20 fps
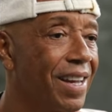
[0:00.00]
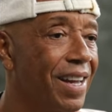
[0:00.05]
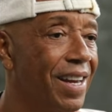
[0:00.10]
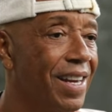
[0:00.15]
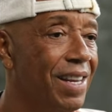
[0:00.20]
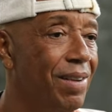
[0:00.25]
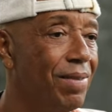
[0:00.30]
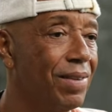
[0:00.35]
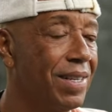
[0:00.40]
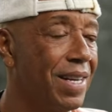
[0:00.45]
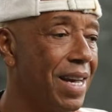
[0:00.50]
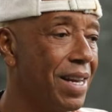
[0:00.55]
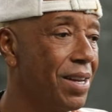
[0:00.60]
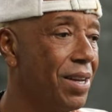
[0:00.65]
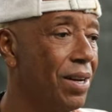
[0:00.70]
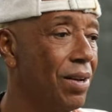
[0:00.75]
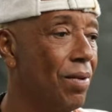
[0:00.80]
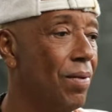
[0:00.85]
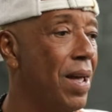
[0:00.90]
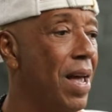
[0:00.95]
And he was like,
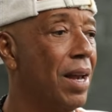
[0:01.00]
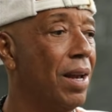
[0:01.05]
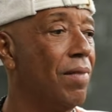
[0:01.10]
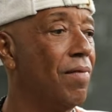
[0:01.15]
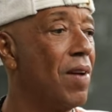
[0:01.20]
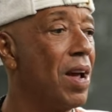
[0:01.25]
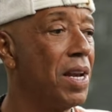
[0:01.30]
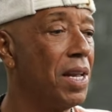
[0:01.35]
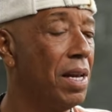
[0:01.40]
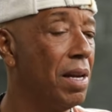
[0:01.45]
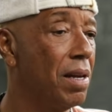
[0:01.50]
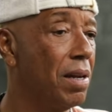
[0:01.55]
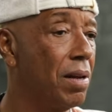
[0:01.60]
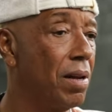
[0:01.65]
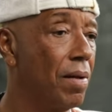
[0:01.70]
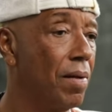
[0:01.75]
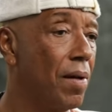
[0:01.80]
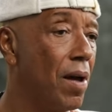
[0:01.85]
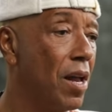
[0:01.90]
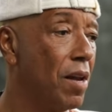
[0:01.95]
you know, Helen Reddy's
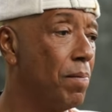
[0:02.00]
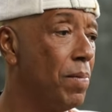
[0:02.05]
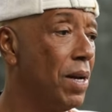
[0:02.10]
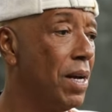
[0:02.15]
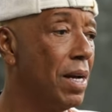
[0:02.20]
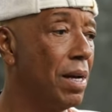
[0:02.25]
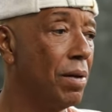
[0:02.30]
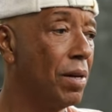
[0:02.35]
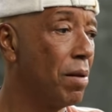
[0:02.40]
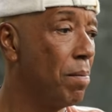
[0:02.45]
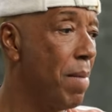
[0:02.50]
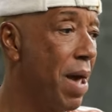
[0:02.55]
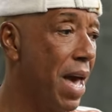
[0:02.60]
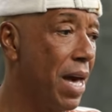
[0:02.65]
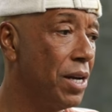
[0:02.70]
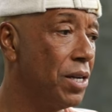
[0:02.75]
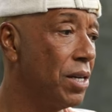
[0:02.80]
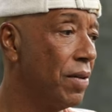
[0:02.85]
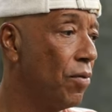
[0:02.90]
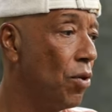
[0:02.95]
husband, and he's a
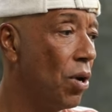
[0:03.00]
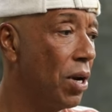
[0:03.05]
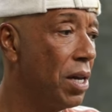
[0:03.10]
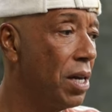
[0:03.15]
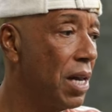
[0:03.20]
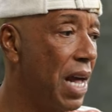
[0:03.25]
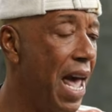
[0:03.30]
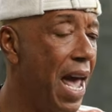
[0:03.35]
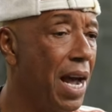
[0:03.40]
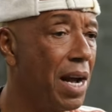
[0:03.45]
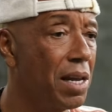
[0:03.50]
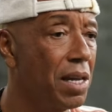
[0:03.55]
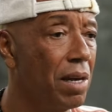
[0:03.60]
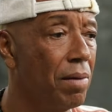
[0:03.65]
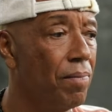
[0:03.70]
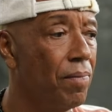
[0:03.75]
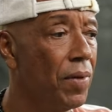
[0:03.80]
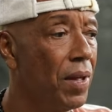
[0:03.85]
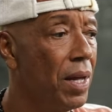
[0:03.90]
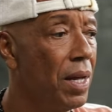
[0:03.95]
manager of all these acts.
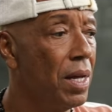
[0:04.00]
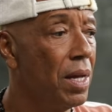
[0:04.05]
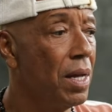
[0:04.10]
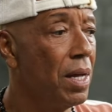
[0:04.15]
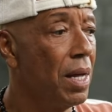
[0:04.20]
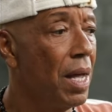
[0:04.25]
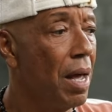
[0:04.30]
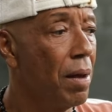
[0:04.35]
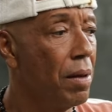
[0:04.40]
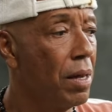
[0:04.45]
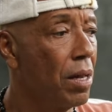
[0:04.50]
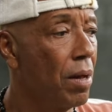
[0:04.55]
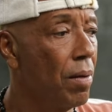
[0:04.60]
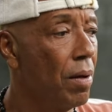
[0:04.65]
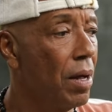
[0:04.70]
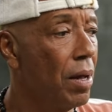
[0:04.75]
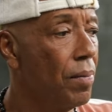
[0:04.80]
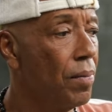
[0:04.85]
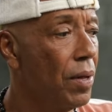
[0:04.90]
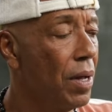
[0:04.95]
And
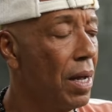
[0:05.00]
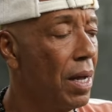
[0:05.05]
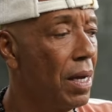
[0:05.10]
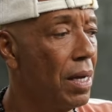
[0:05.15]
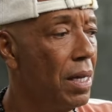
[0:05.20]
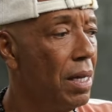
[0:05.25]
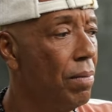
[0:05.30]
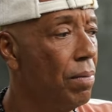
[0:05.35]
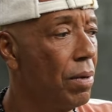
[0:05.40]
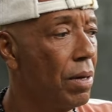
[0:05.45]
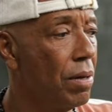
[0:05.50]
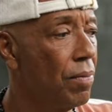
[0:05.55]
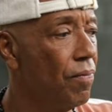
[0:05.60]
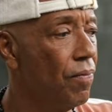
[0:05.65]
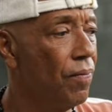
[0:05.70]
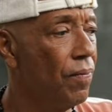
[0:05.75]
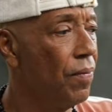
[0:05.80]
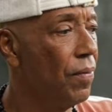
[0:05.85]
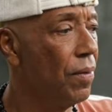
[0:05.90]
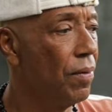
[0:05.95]
he was,
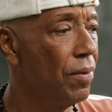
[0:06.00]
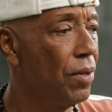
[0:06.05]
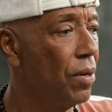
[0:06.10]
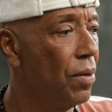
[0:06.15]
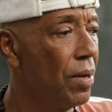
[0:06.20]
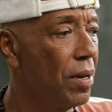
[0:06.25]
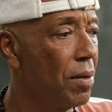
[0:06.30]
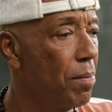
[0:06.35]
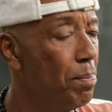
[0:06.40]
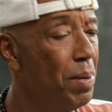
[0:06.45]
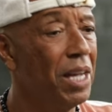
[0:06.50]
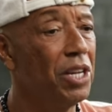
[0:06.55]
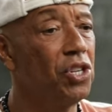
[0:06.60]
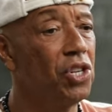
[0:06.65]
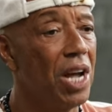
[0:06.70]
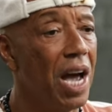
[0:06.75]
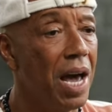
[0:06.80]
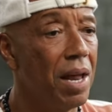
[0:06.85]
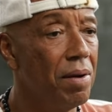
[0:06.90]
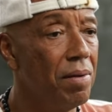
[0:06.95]
you know, like a big
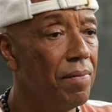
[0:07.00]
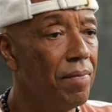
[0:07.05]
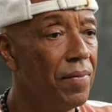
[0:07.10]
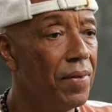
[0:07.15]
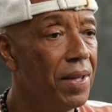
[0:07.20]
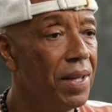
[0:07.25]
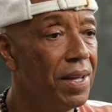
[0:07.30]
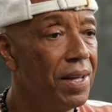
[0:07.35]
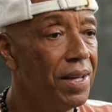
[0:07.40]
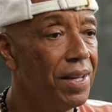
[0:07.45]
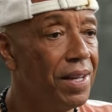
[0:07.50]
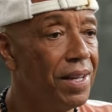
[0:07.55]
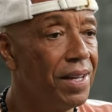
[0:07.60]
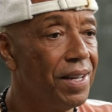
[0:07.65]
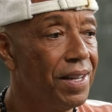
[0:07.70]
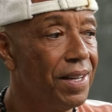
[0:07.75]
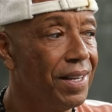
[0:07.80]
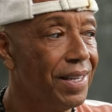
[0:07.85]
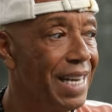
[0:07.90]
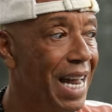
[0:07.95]
shot.
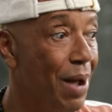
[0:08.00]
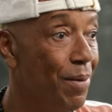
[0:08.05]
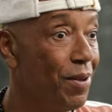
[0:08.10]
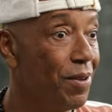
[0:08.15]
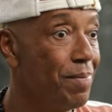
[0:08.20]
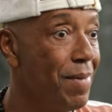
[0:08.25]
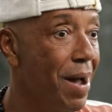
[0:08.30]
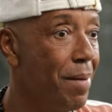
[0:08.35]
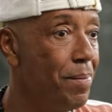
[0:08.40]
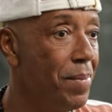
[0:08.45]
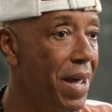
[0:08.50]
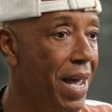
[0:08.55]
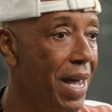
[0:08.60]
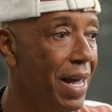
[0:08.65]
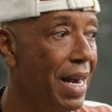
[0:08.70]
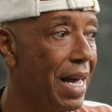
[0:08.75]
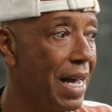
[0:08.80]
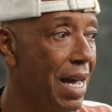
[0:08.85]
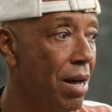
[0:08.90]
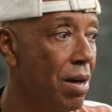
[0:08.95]
That was my
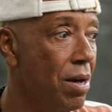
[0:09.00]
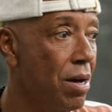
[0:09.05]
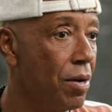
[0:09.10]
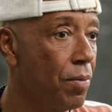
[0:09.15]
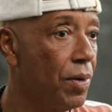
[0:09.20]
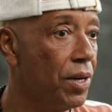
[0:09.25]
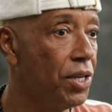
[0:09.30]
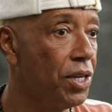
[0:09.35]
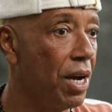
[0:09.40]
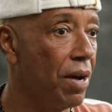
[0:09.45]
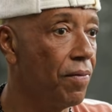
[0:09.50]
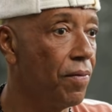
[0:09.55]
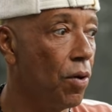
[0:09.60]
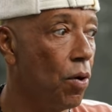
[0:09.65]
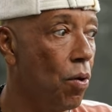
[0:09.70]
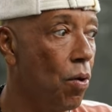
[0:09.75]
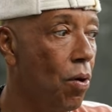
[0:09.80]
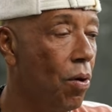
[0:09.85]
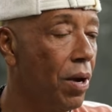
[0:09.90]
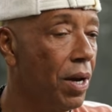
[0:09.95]
man. Like, I hung with Jeff
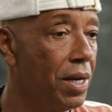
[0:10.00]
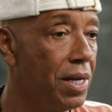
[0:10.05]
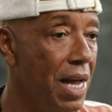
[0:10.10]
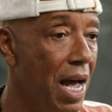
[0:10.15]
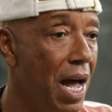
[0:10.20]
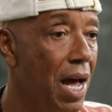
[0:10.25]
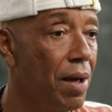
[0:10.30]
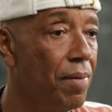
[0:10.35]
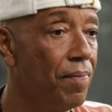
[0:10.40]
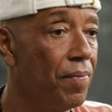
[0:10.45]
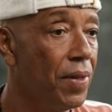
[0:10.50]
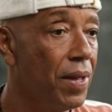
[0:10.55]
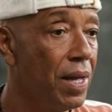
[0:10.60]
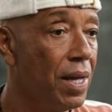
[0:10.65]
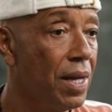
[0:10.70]
all the time.